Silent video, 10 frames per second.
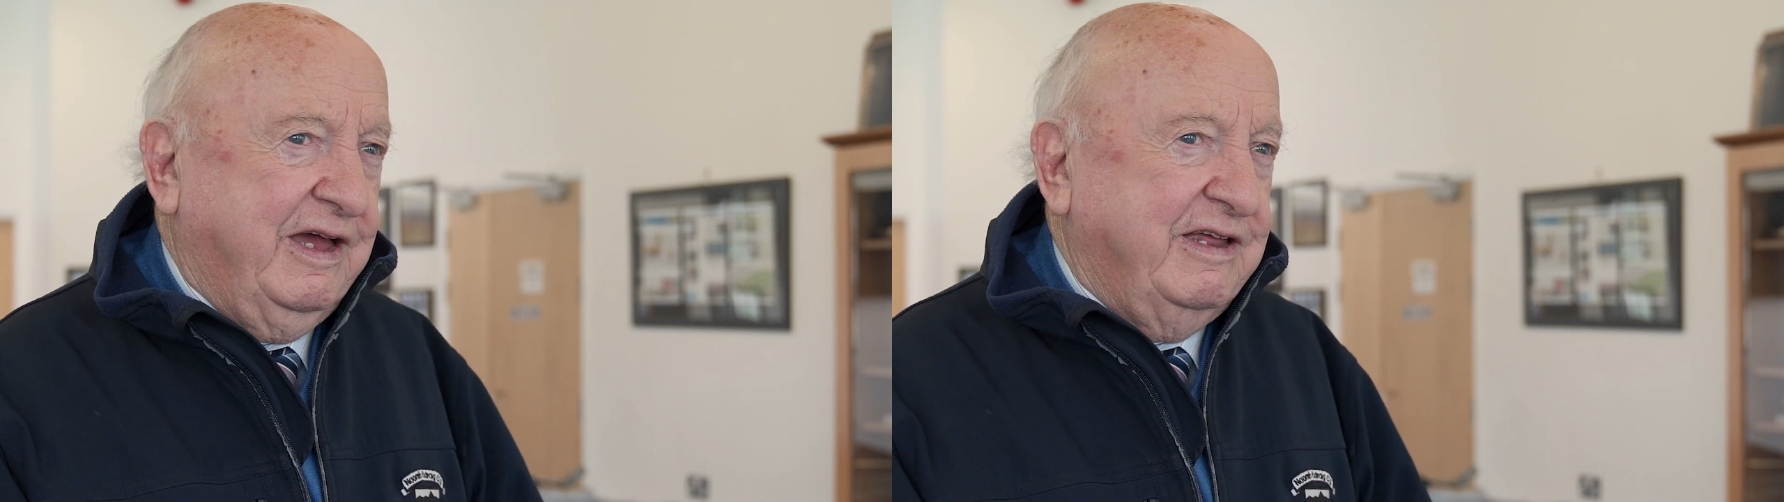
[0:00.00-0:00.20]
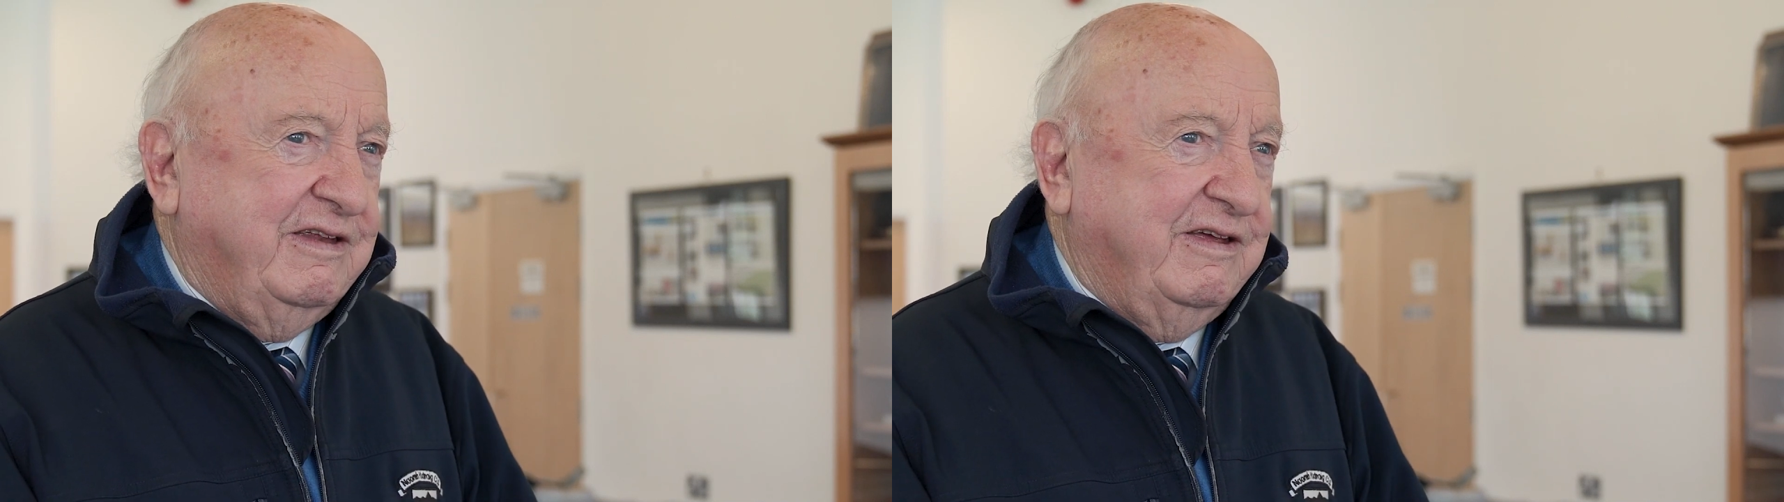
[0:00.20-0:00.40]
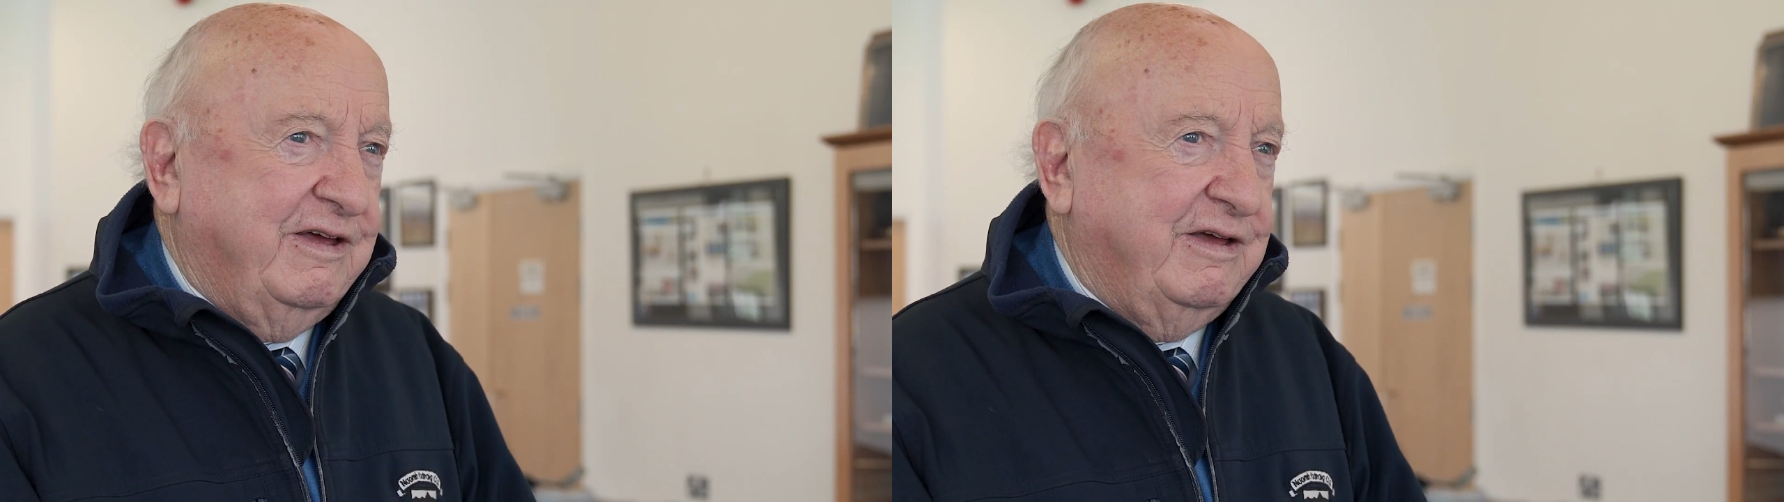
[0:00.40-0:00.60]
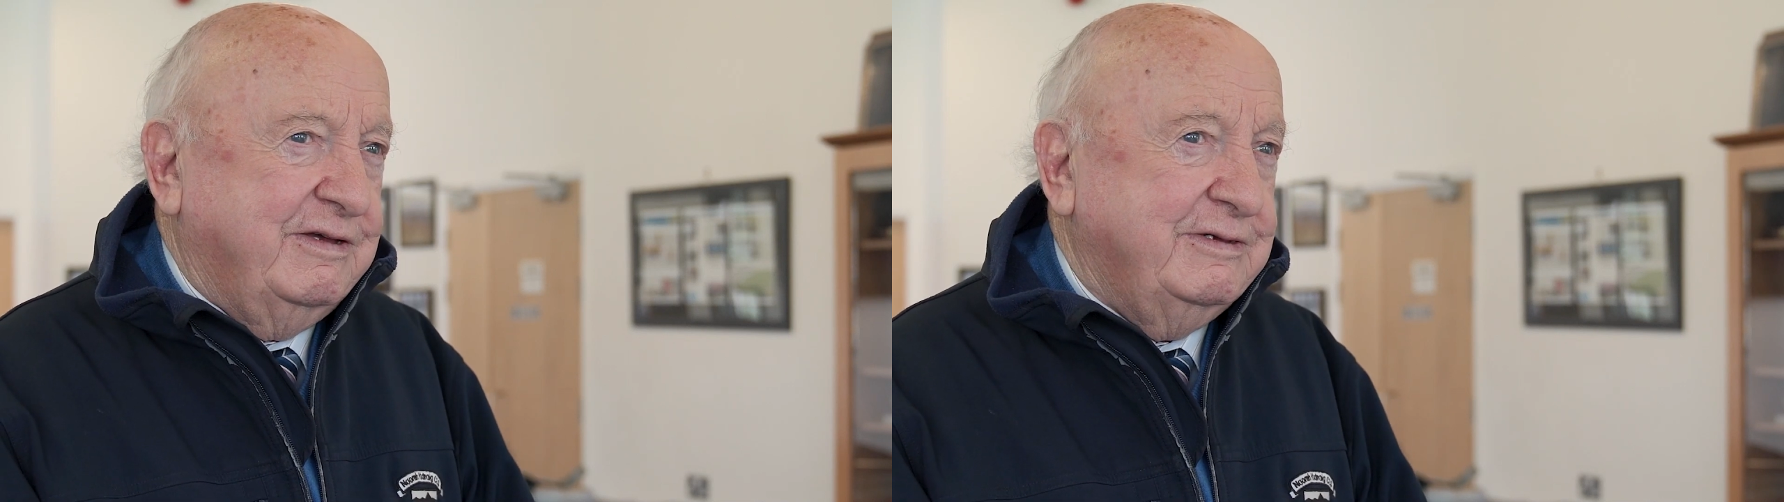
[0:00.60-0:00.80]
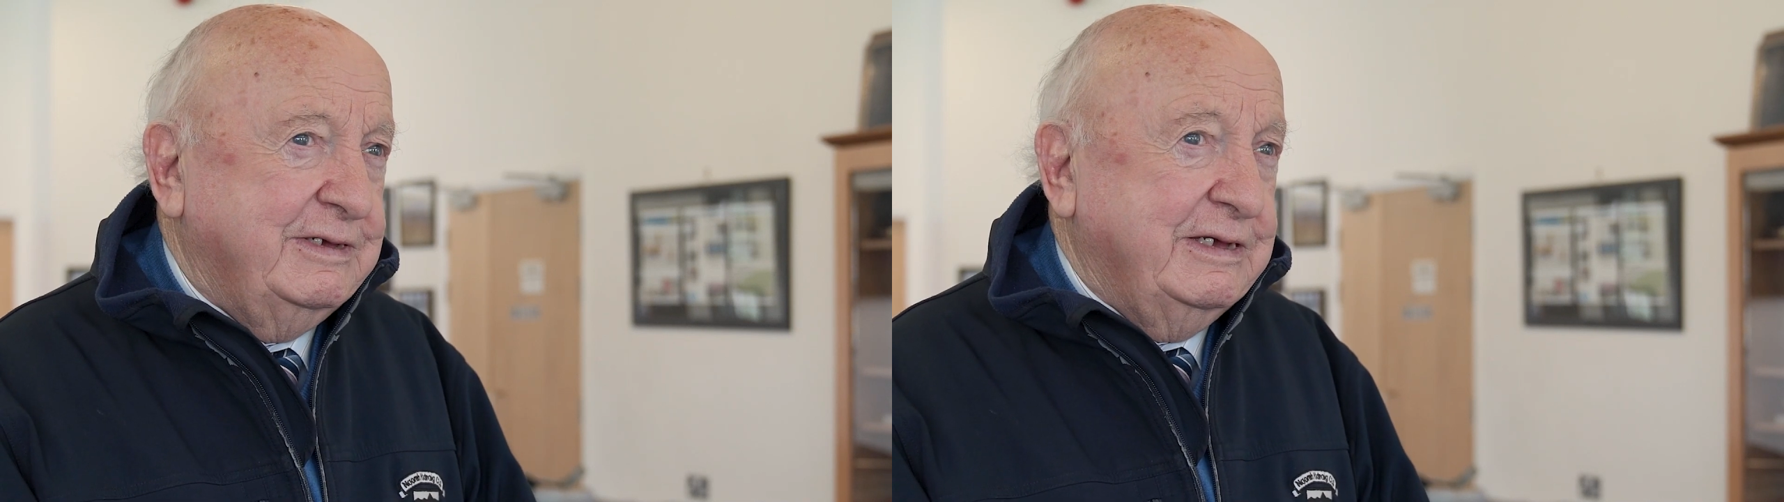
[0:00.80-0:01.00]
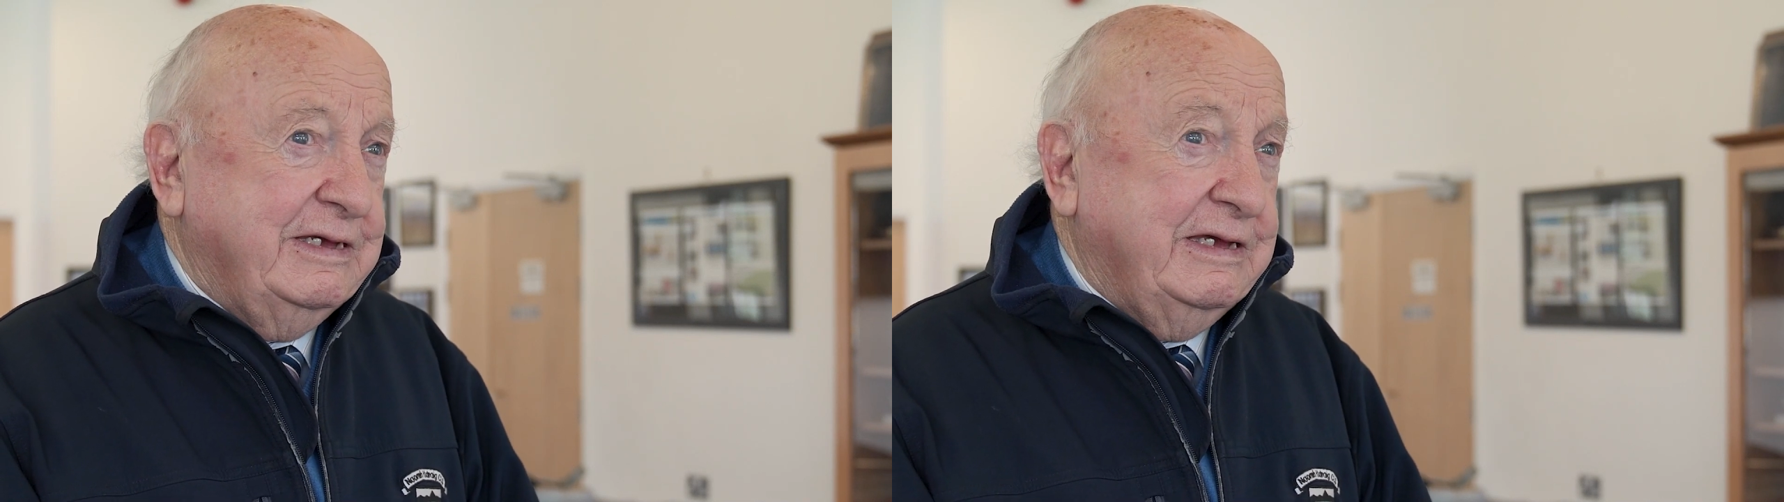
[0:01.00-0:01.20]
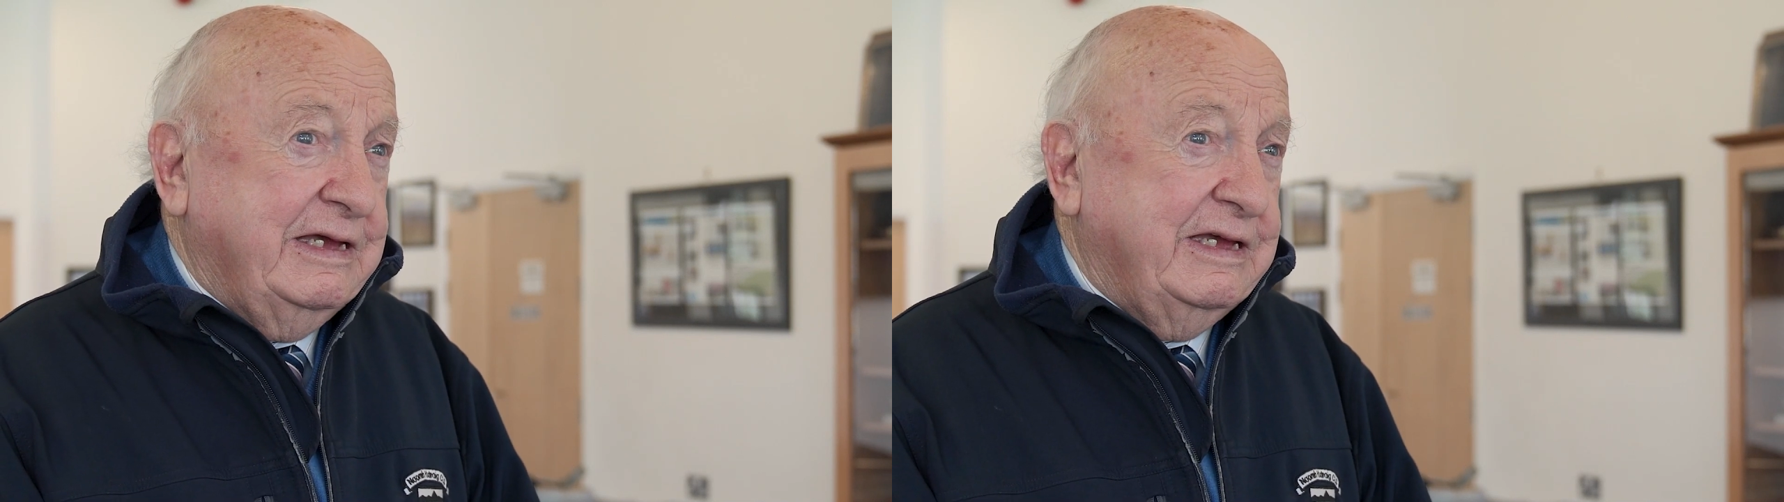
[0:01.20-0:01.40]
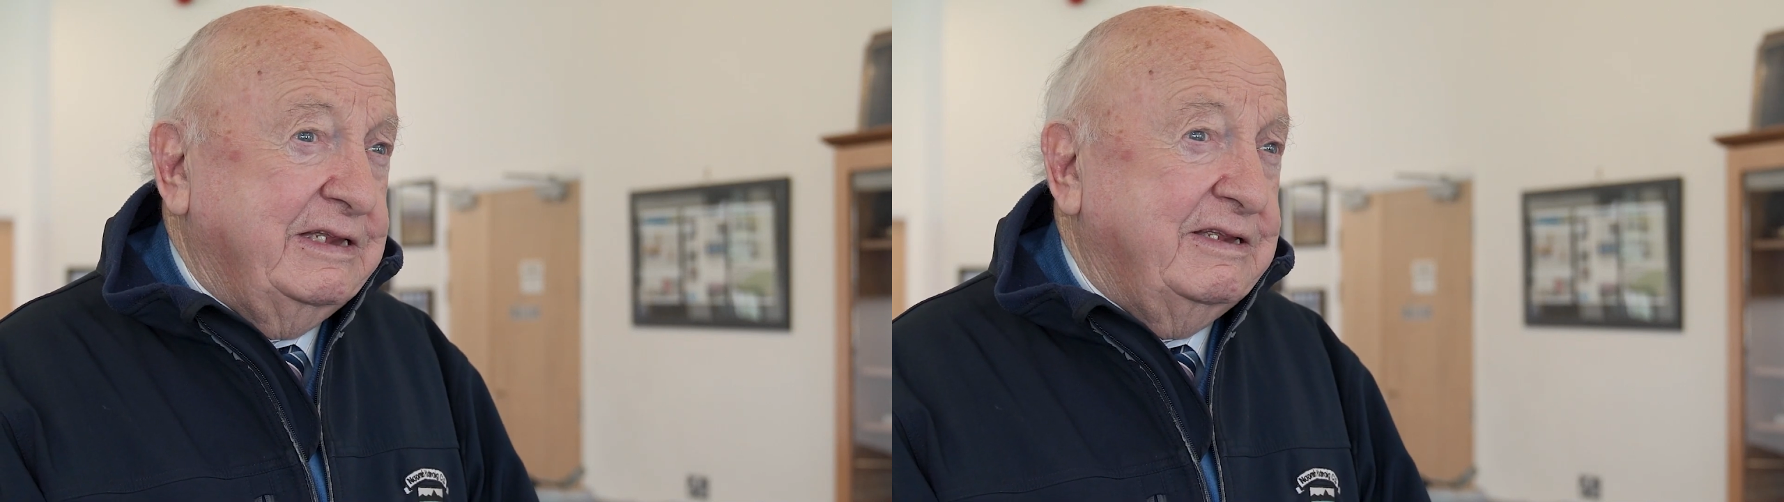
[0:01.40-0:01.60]
And
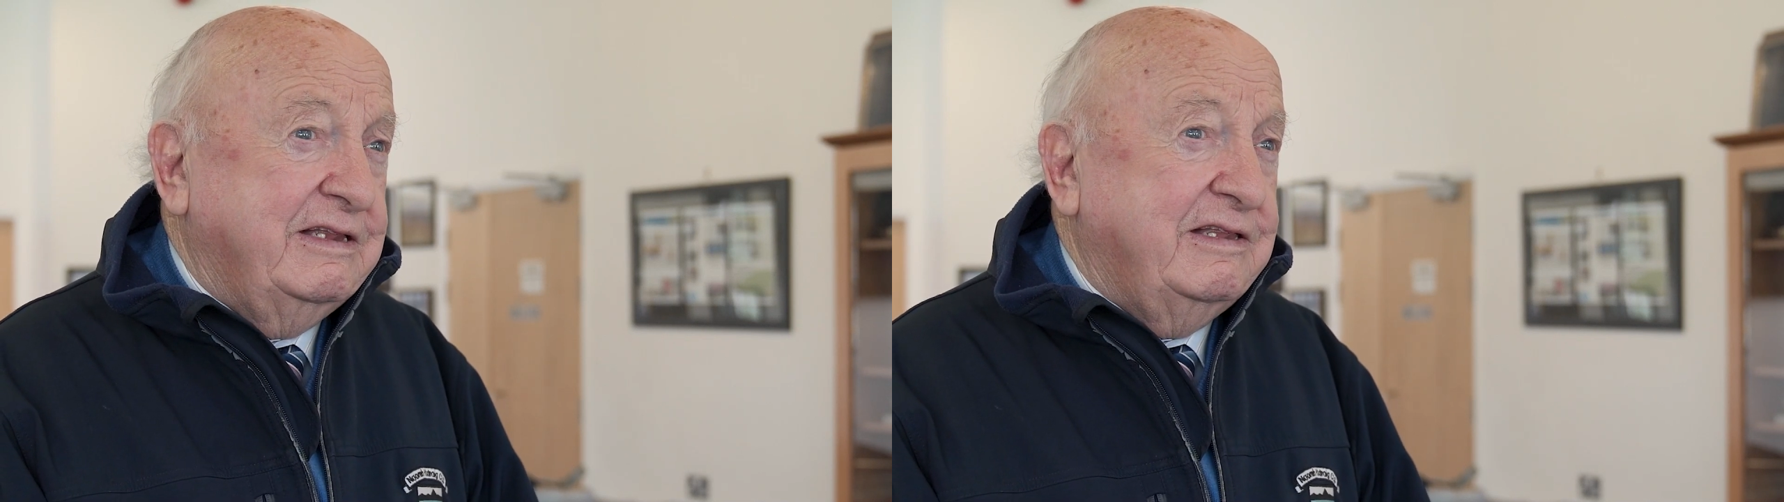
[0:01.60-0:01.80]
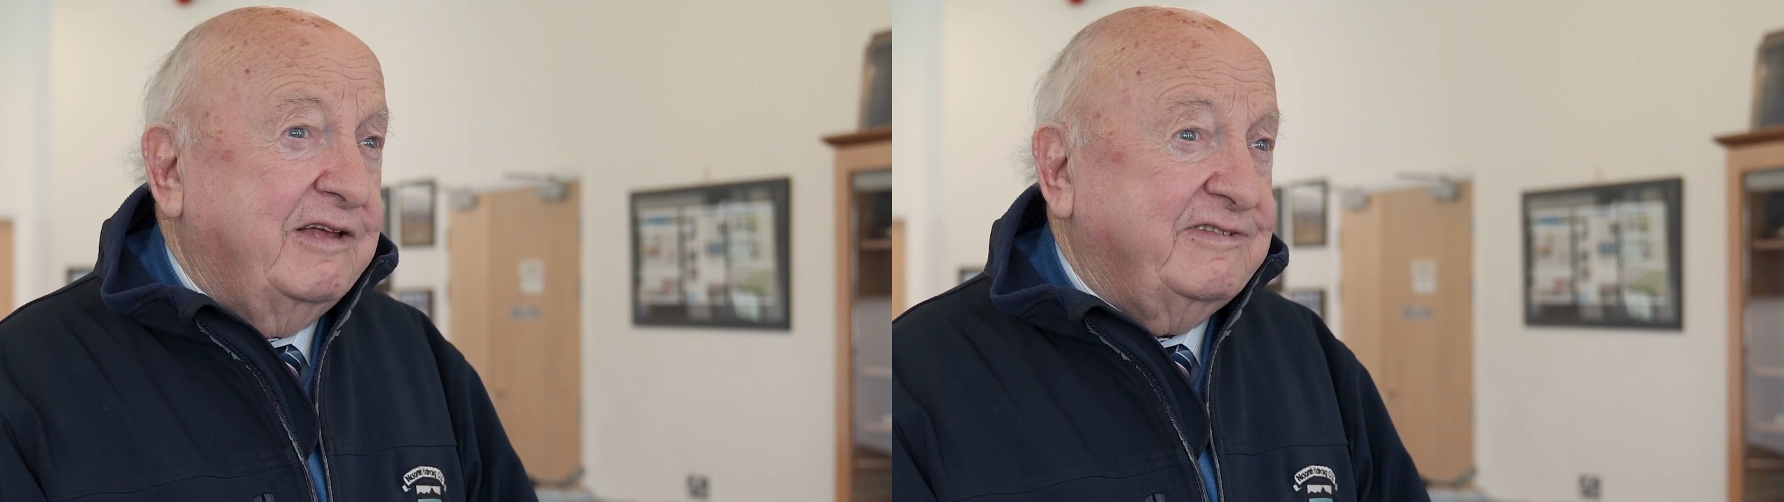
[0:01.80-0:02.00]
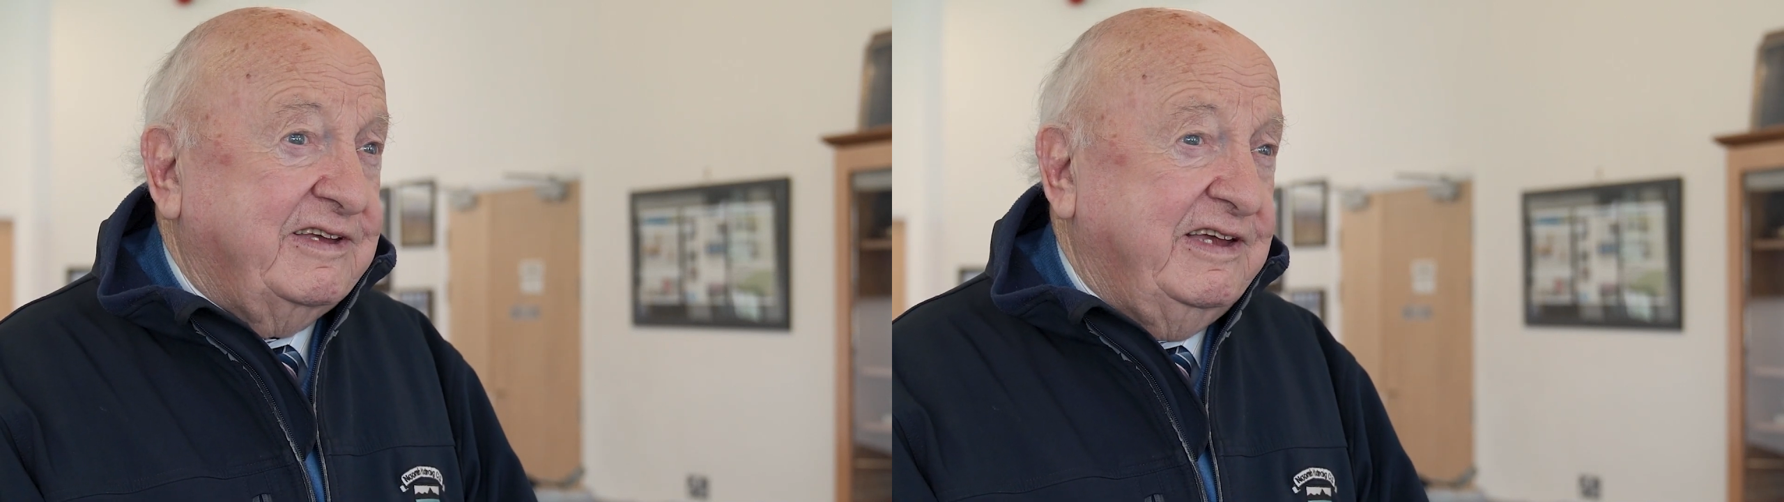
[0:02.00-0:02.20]
in lots of